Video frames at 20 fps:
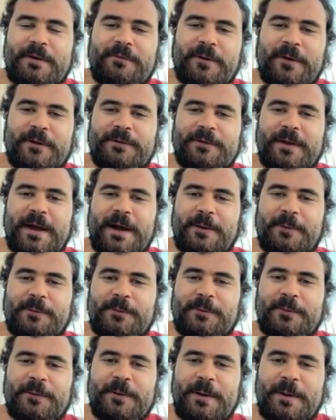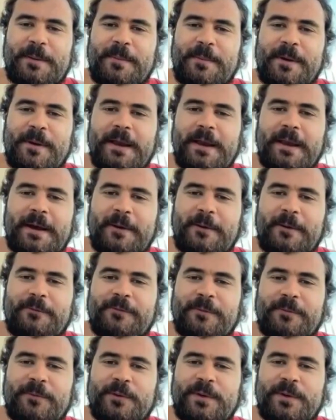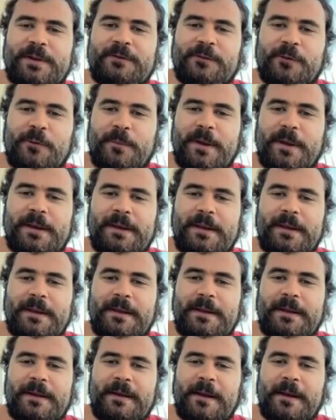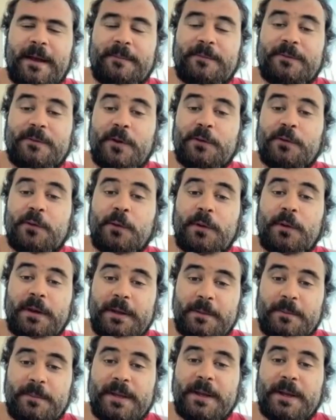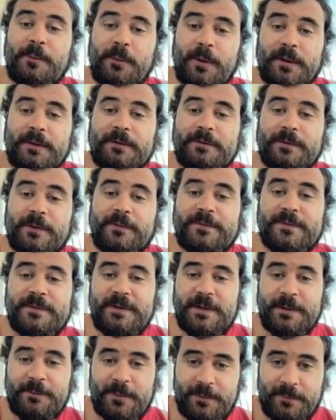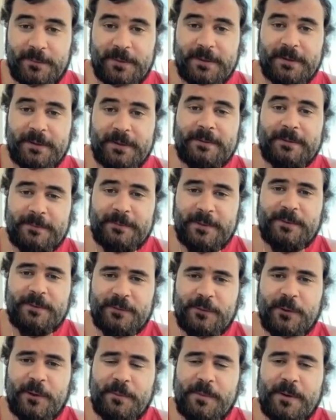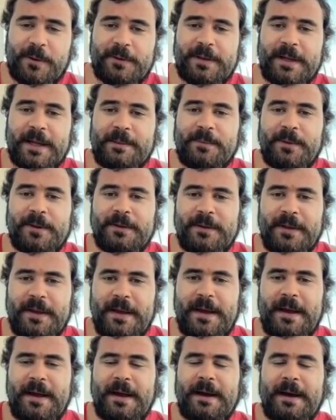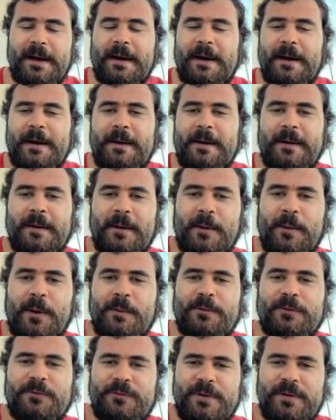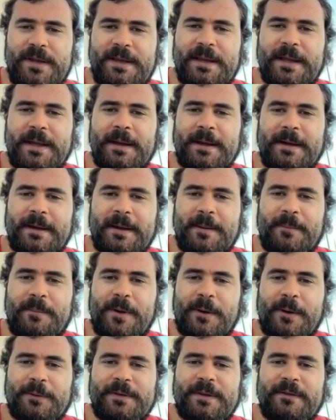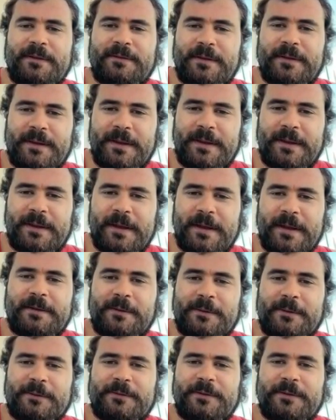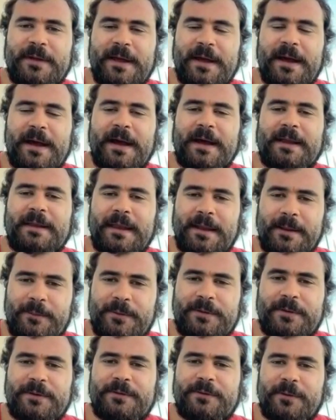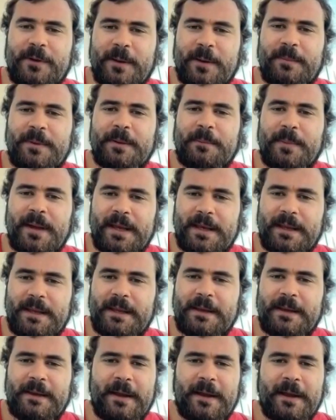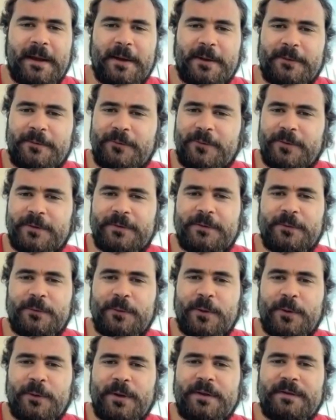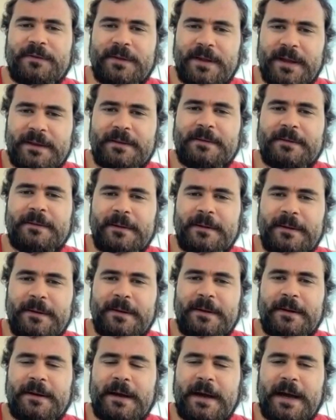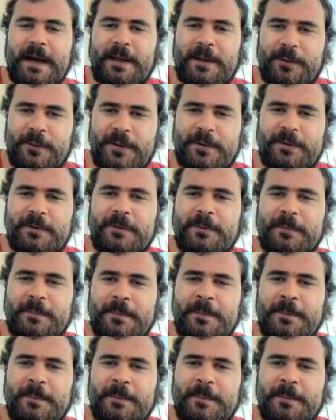lost count by now from doing so many climbs, not only the big ones, obviously we will talk about that, but I was reading about this in the articles and they were describing many, like hundreds, is that accurate?